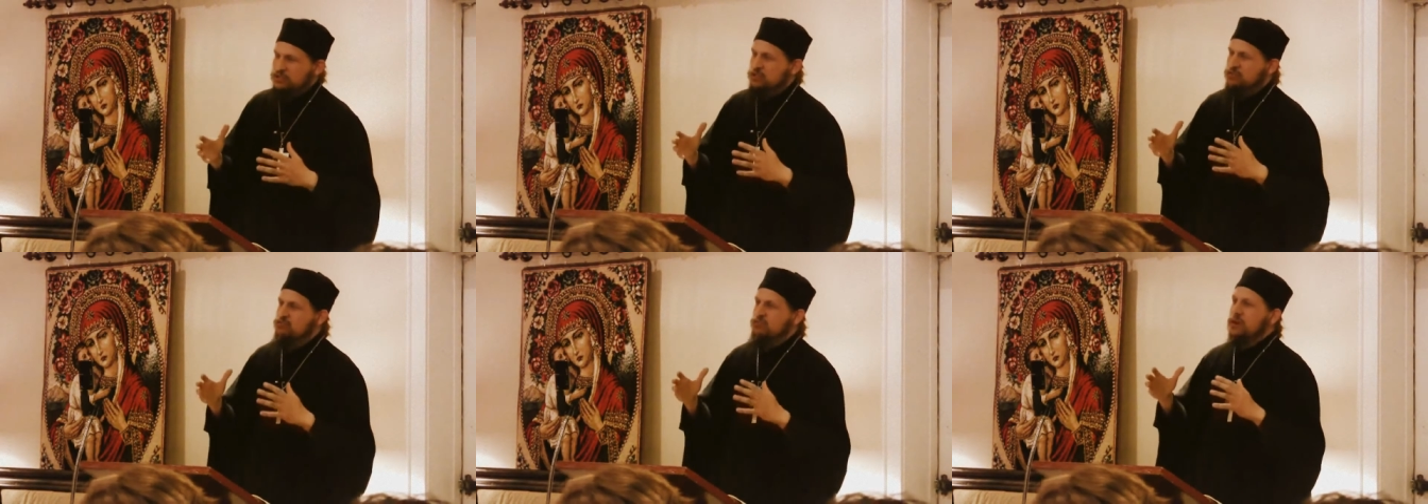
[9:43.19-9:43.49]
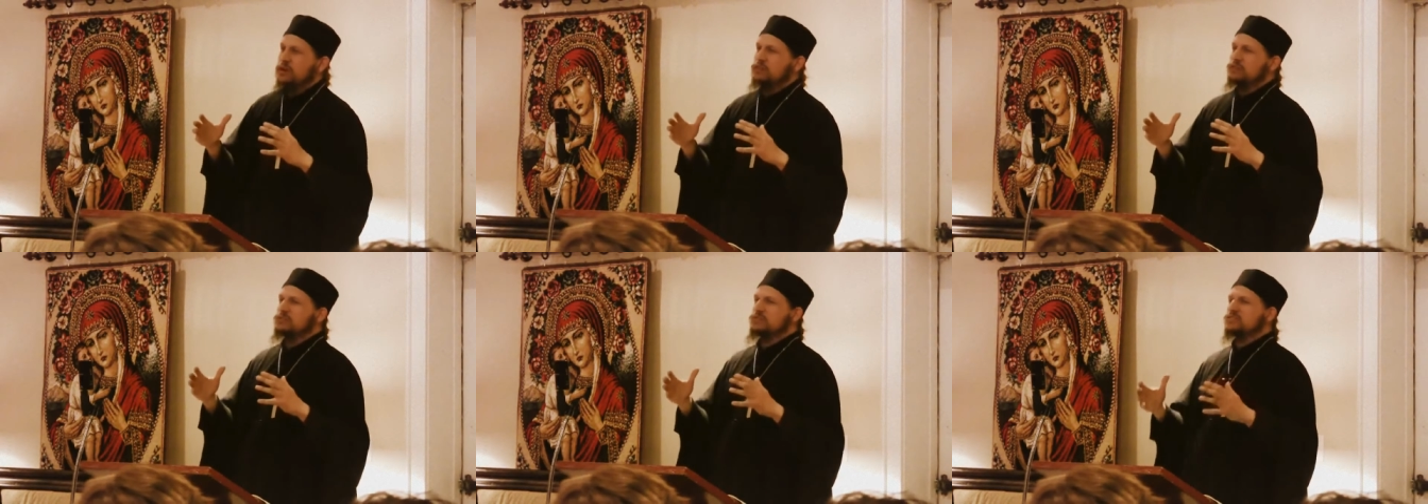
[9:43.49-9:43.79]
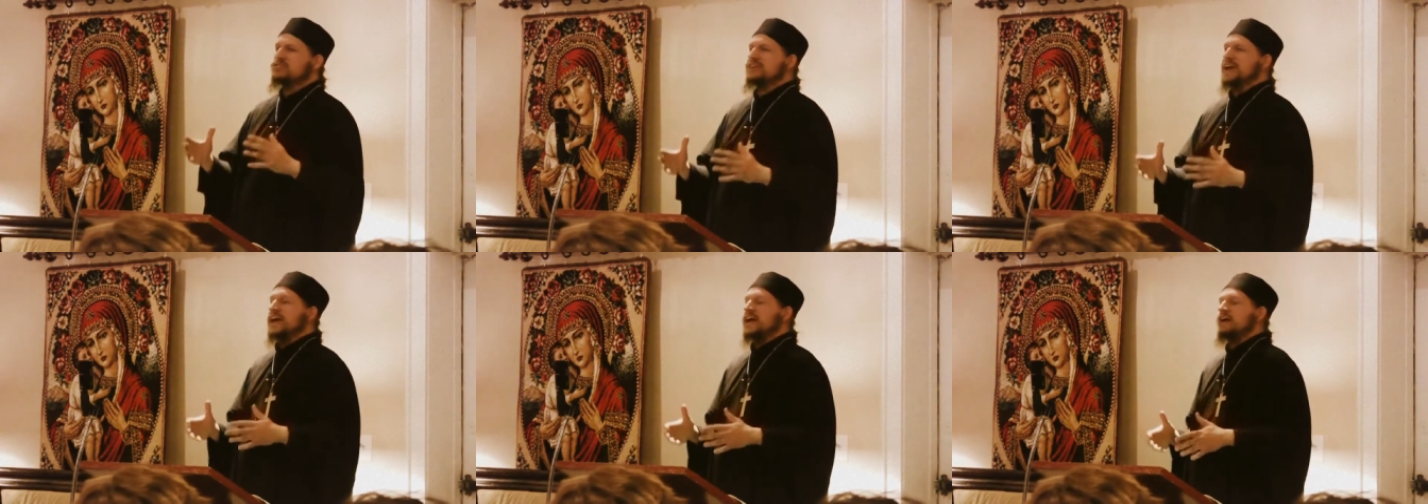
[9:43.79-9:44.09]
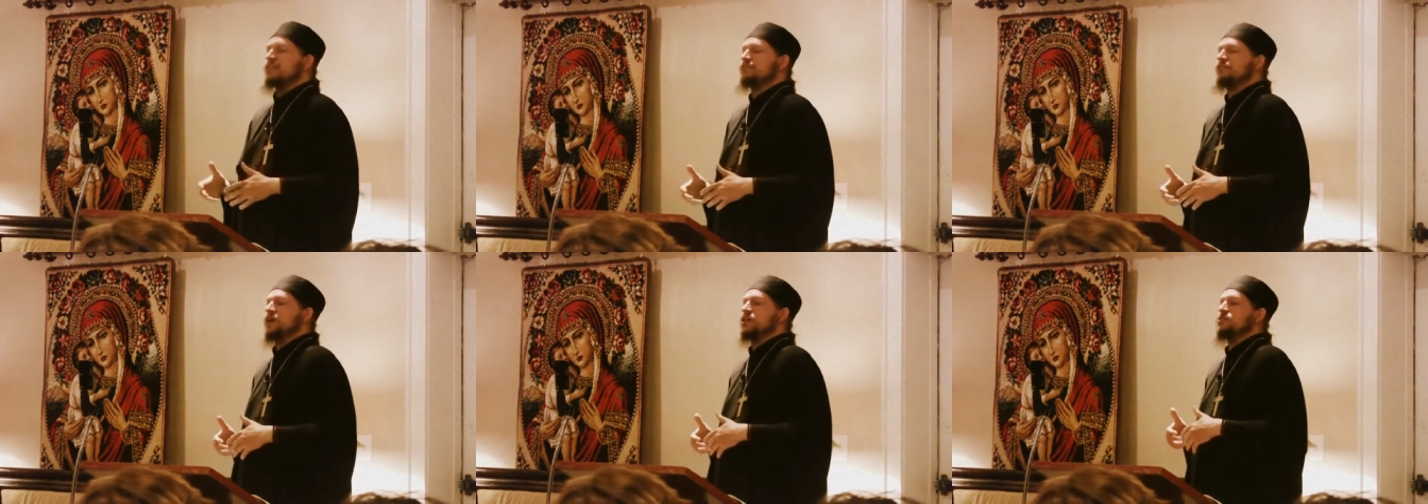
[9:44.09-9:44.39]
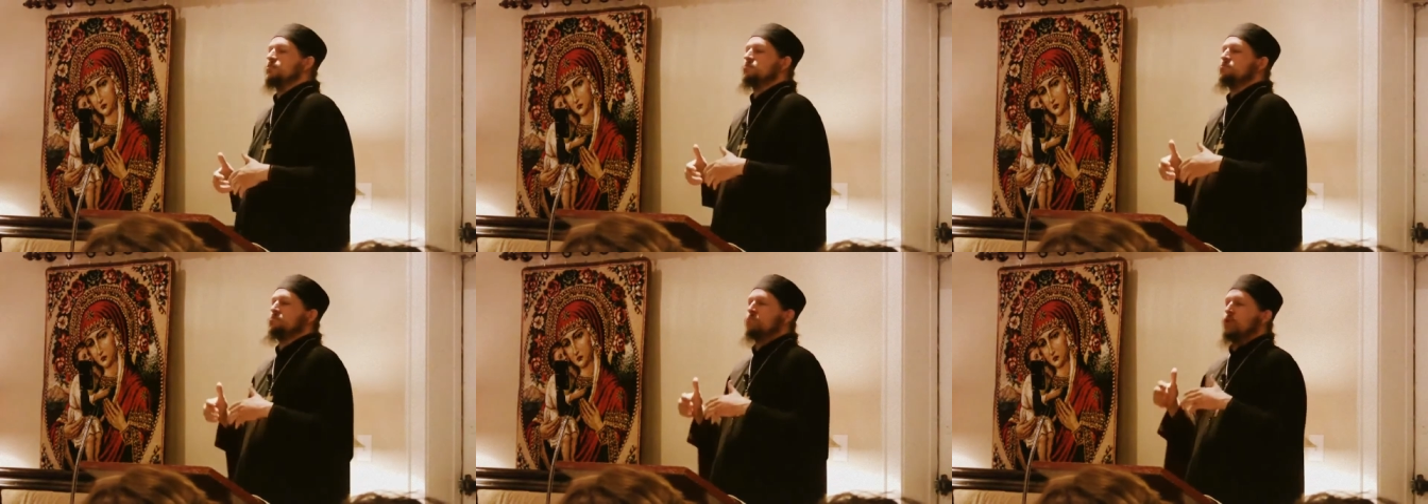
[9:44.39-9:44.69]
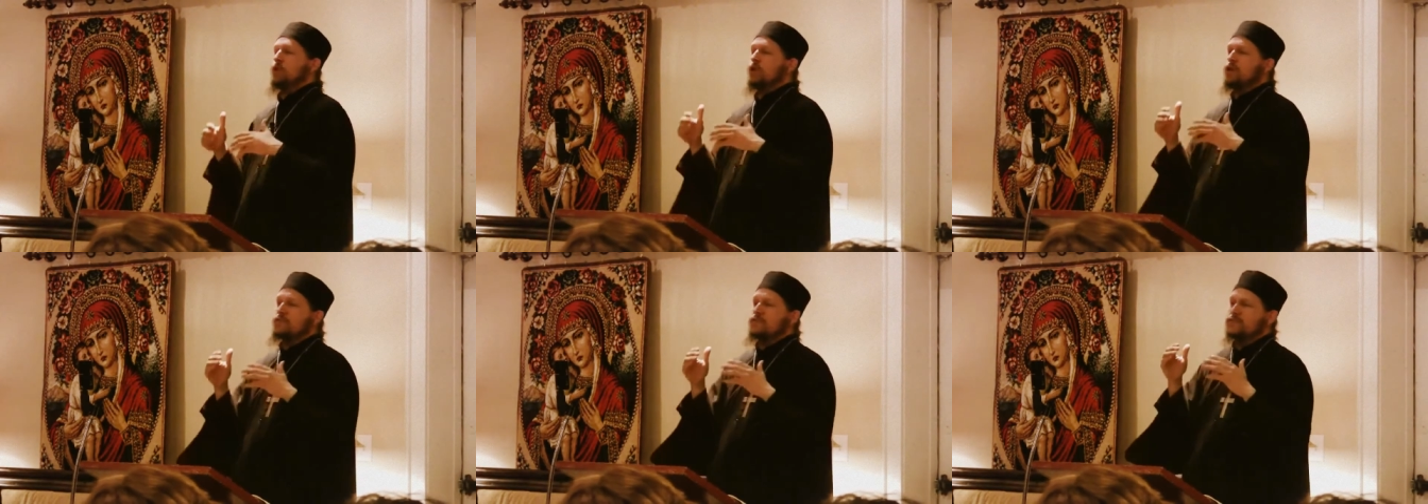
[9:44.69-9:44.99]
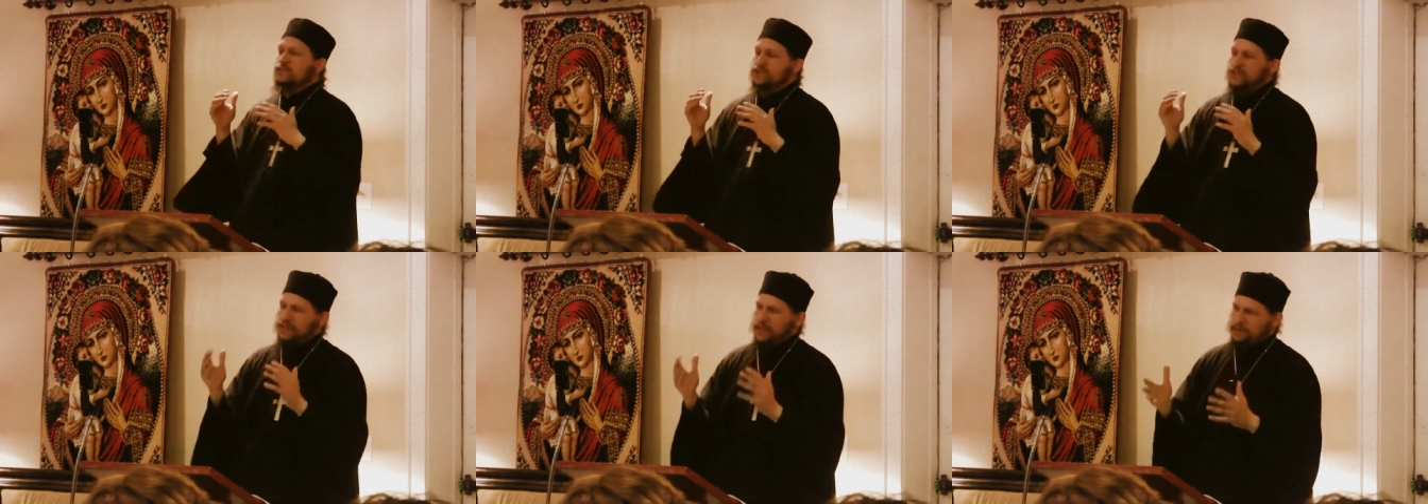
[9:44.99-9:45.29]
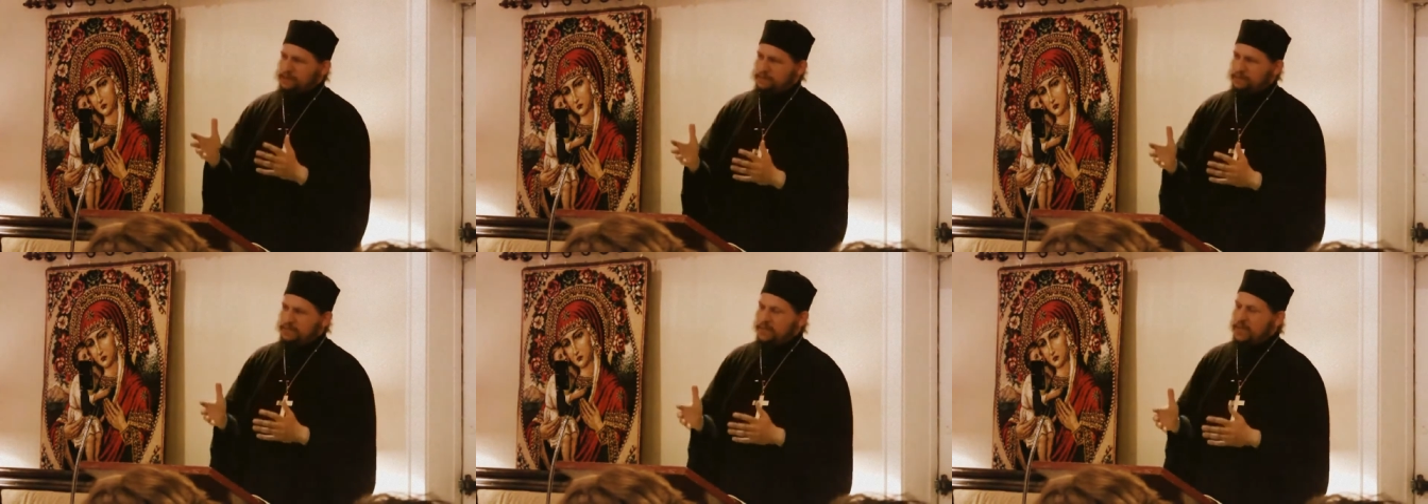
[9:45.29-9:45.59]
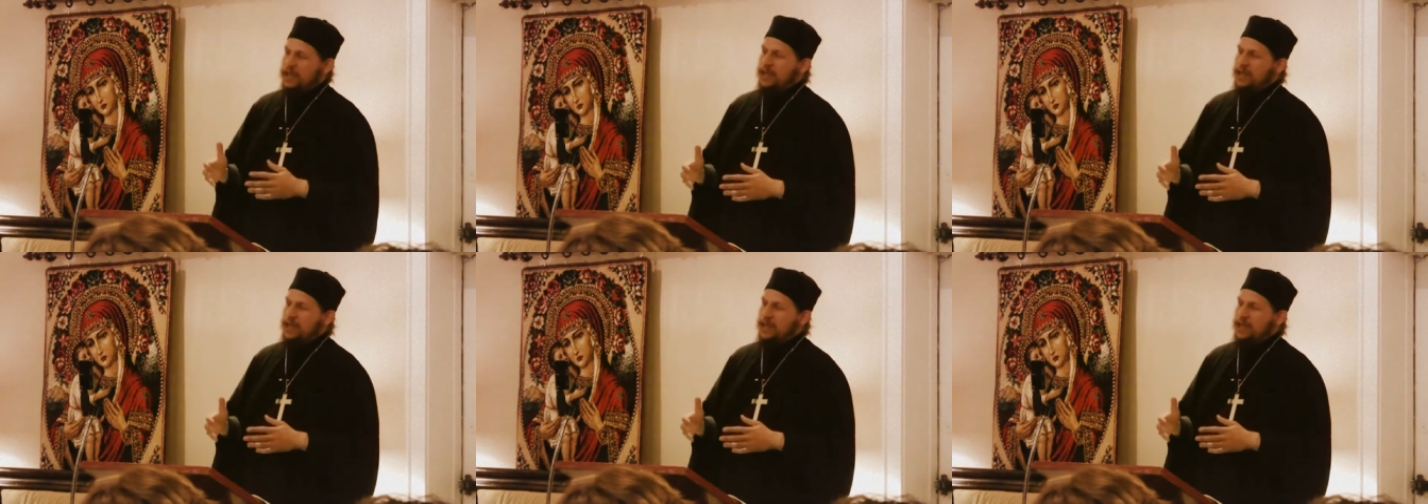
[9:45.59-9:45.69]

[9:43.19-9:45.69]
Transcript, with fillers: You struggle to sacrifice more for them